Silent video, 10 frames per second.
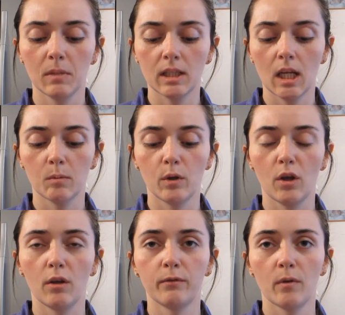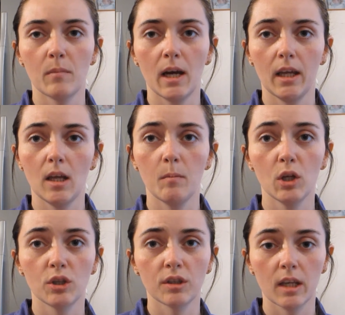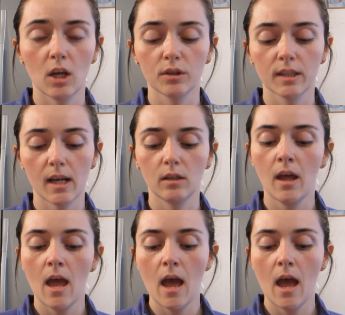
my date of birth, my emergency contact number